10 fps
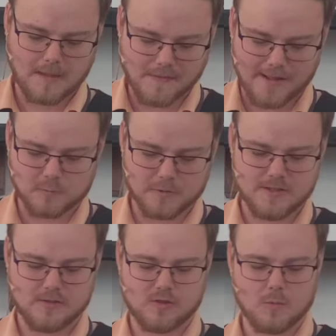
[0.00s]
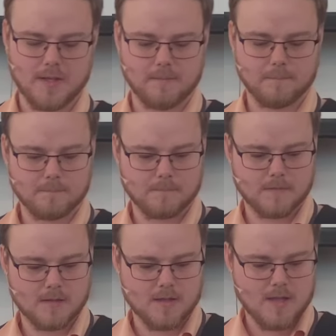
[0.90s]
And that's what she's doing.
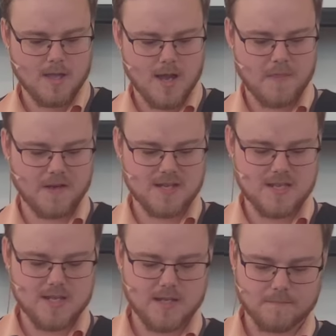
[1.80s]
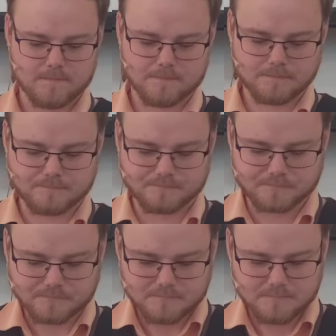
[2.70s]
And then he
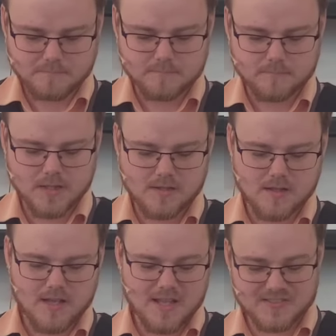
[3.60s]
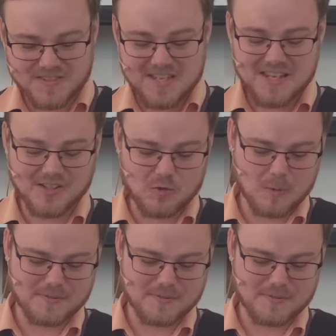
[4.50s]
is thinking to